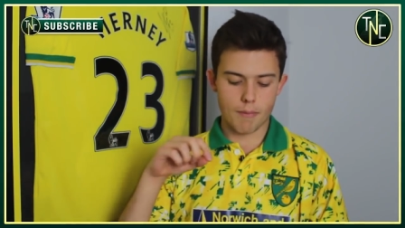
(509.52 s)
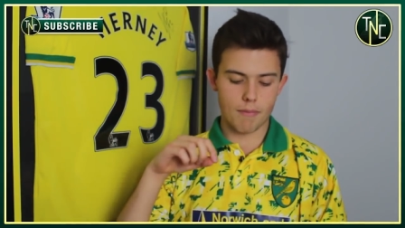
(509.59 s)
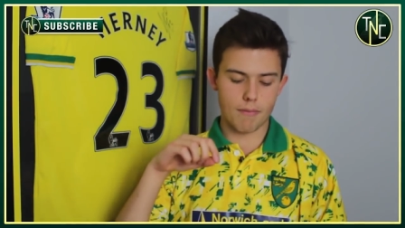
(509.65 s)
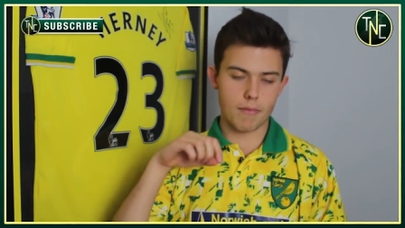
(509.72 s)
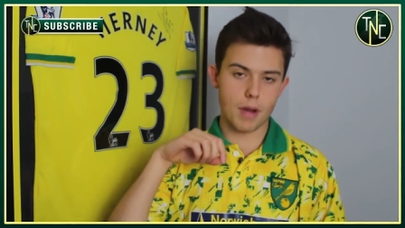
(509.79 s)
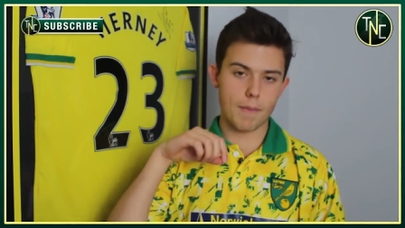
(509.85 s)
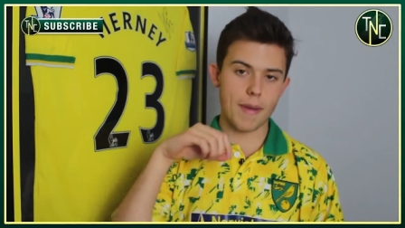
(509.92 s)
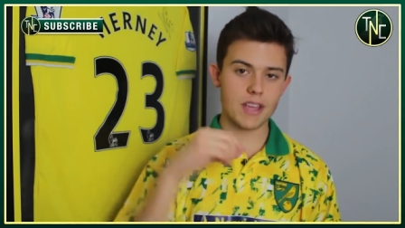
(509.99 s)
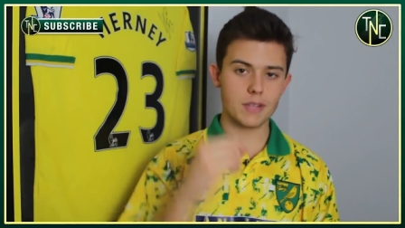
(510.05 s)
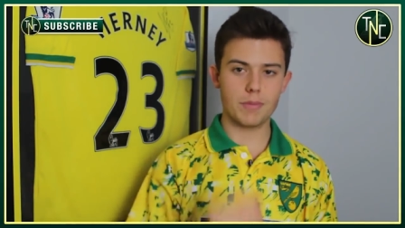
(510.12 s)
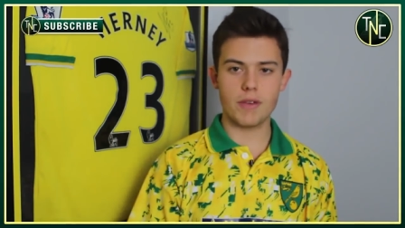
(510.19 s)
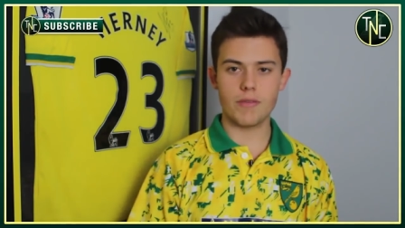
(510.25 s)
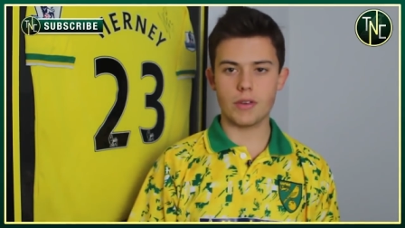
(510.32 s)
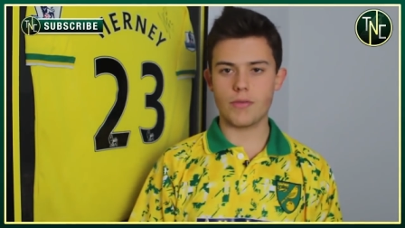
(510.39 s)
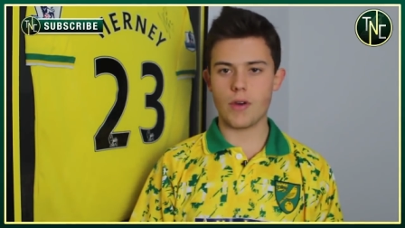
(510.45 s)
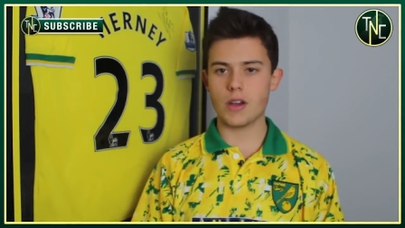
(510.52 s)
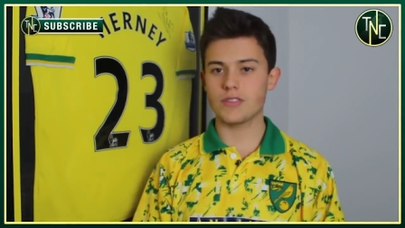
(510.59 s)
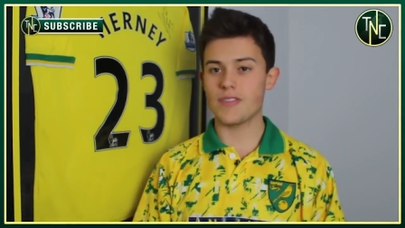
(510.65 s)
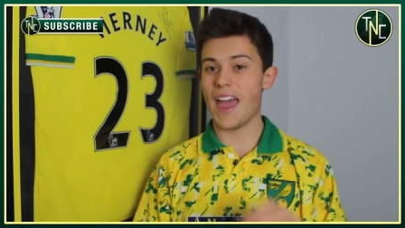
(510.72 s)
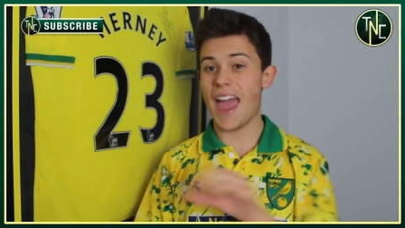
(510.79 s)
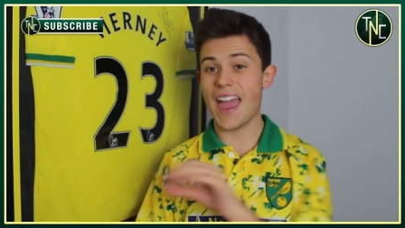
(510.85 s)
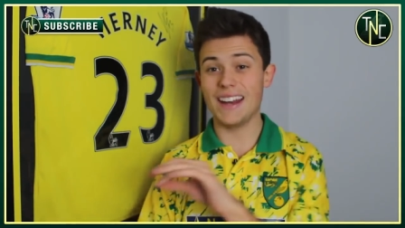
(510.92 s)
my best bit of
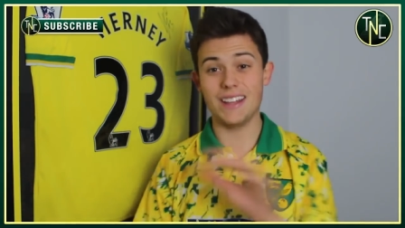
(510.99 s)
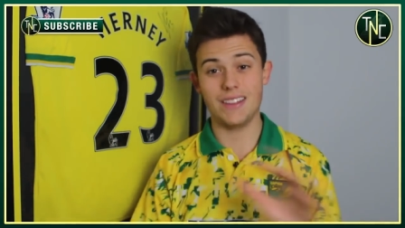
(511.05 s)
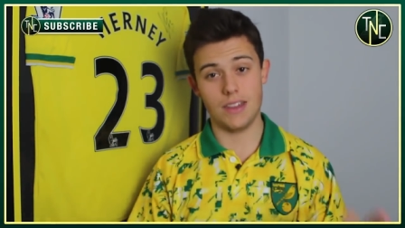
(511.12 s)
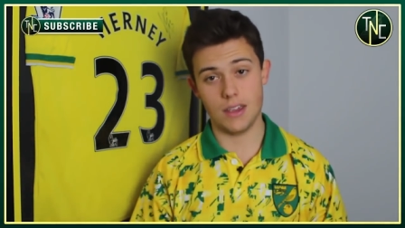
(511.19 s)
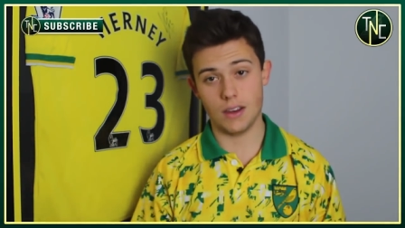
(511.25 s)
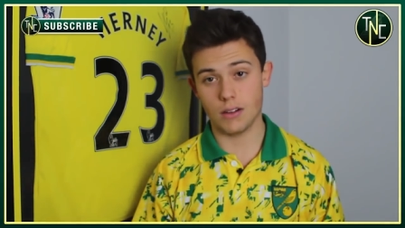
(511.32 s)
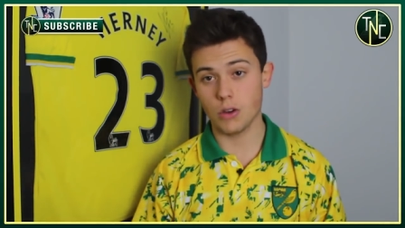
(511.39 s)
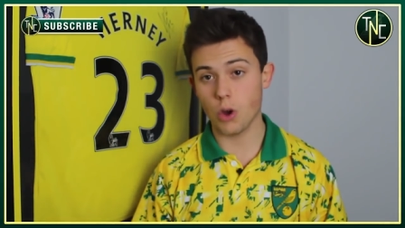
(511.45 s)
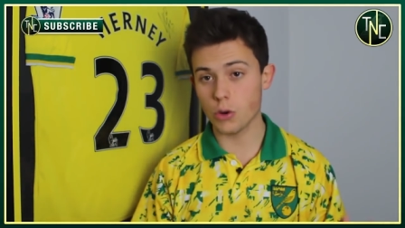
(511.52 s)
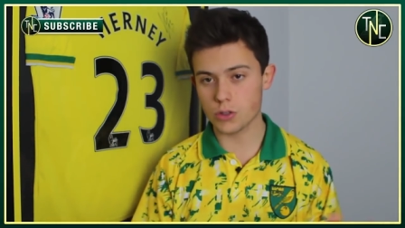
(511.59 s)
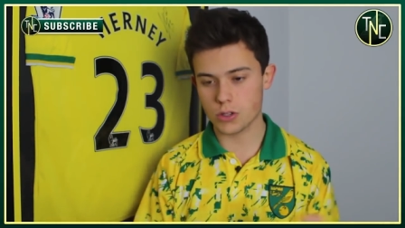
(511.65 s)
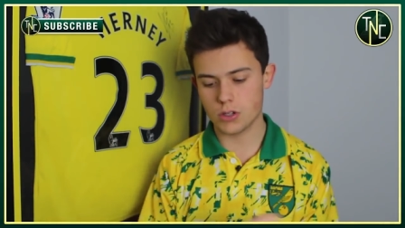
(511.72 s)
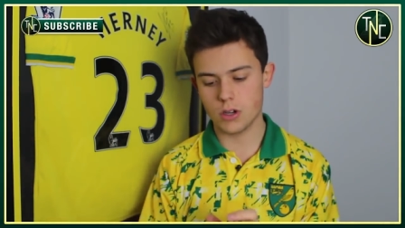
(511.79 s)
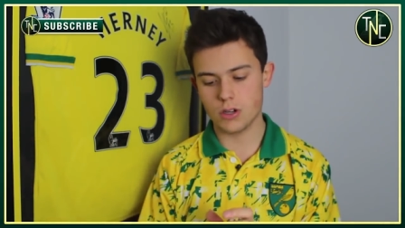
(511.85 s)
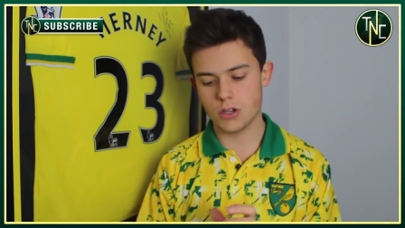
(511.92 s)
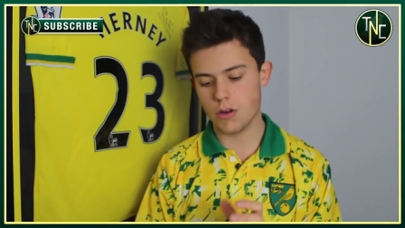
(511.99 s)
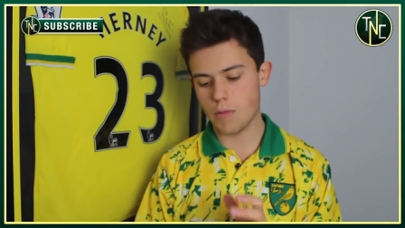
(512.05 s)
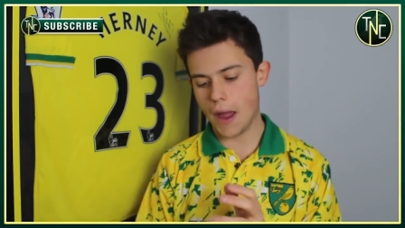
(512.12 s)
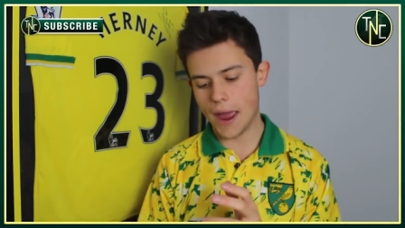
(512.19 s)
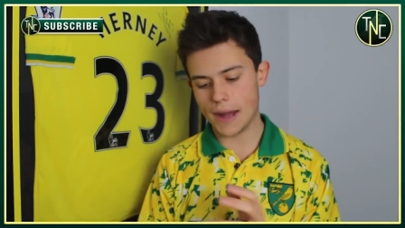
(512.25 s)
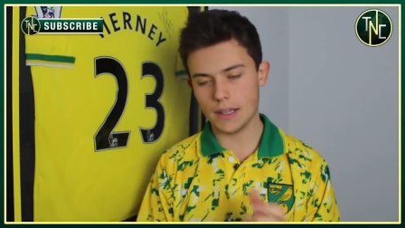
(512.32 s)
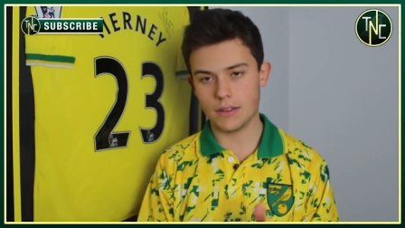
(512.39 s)
advice for anything, not just YouTube,
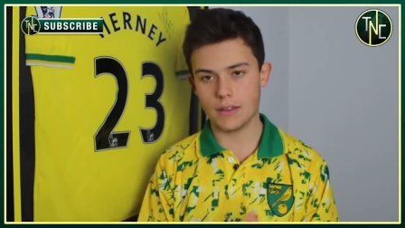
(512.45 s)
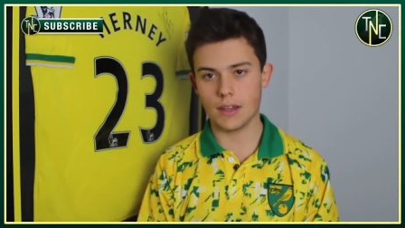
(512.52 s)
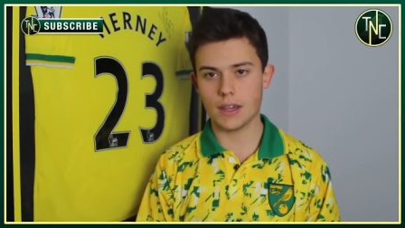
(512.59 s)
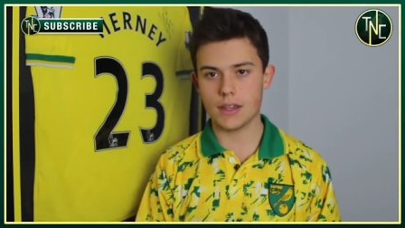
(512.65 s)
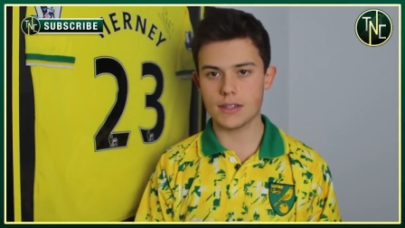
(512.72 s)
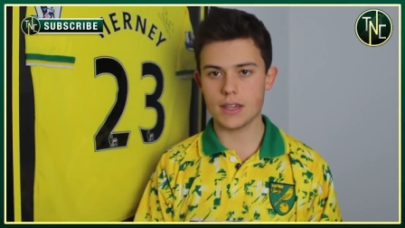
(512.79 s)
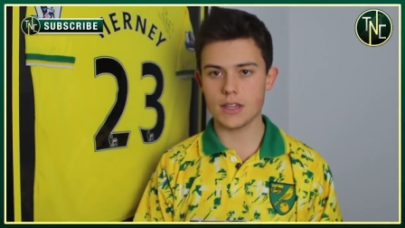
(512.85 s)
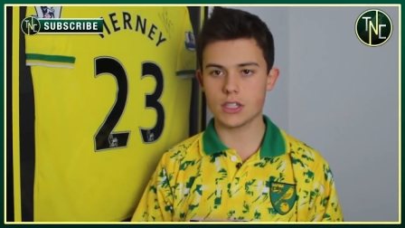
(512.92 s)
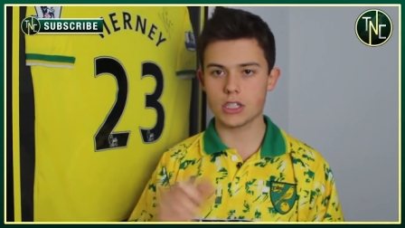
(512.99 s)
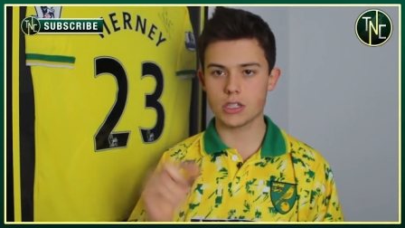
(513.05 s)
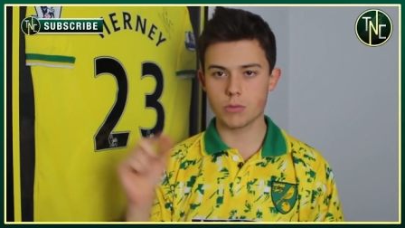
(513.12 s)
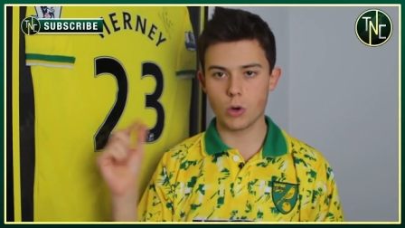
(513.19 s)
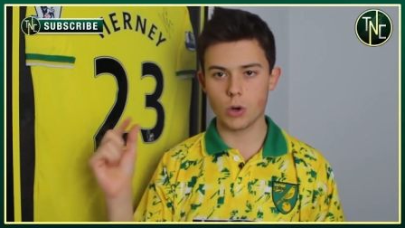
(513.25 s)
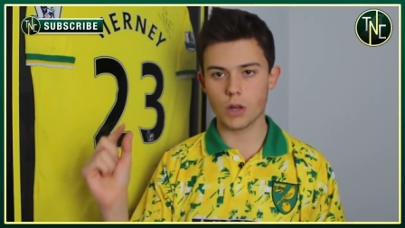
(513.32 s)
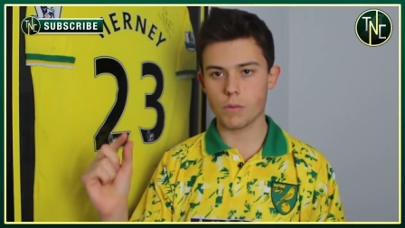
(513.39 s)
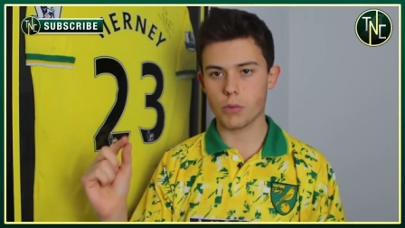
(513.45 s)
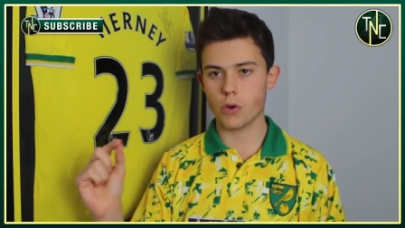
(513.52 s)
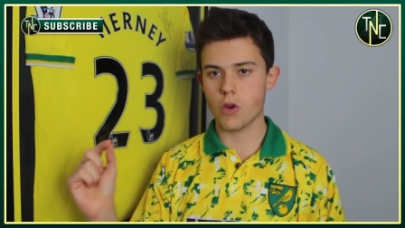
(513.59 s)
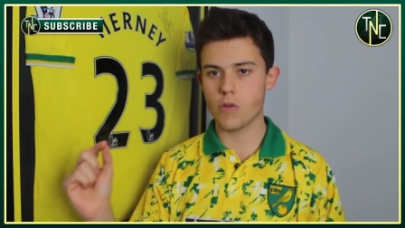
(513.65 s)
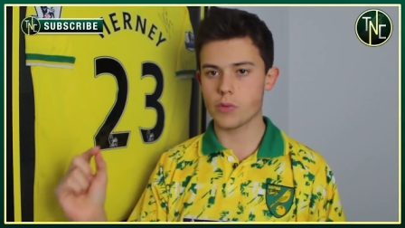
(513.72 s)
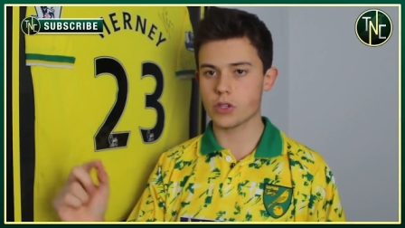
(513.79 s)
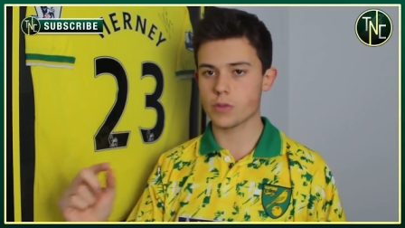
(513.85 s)
but anything is small
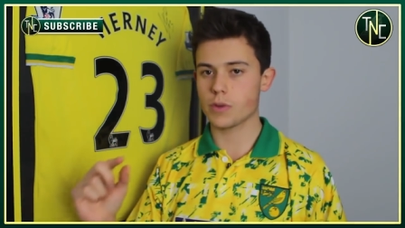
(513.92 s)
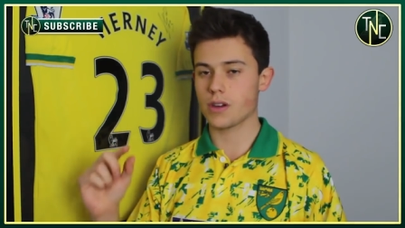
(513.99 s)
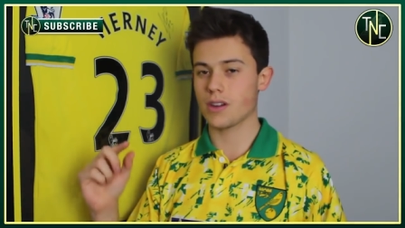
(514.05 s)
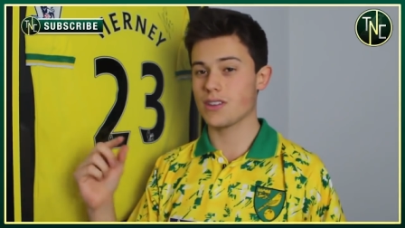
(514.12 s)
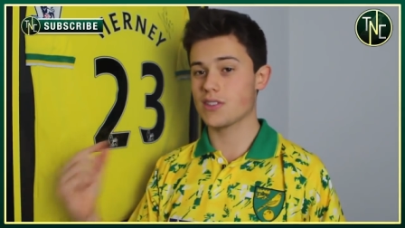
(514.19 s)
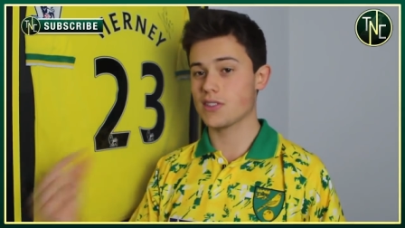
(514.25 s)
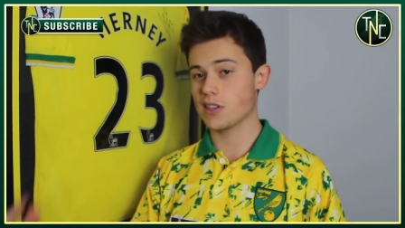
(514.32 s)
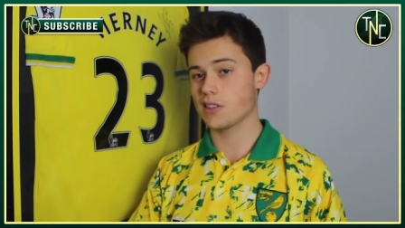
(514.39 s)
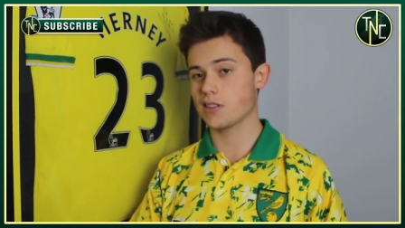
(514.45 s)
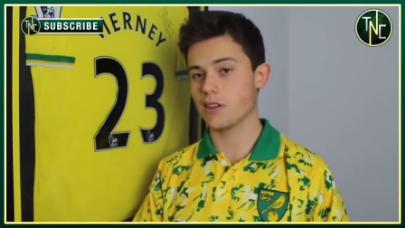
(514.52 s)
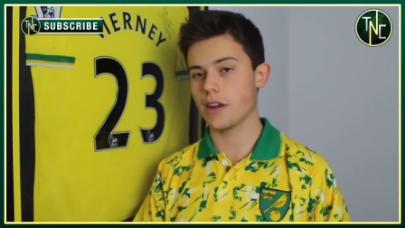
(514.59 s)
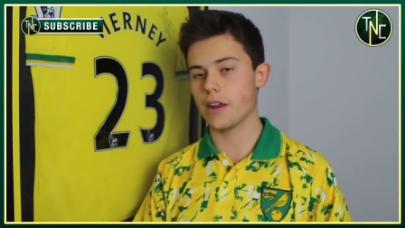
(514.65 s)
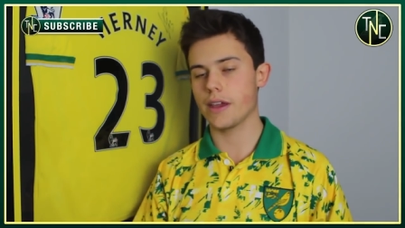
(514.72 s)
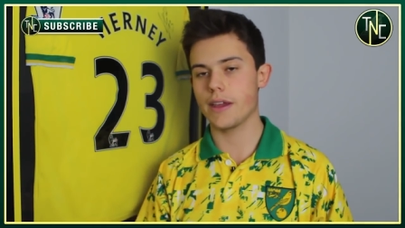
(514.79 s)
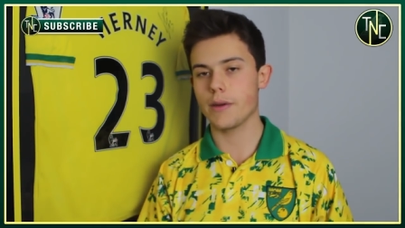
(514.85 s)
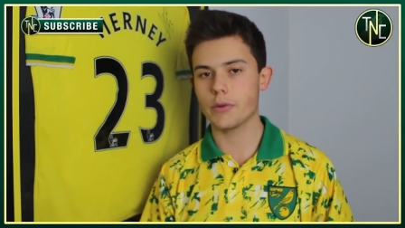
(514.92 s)
improvements, but consistently.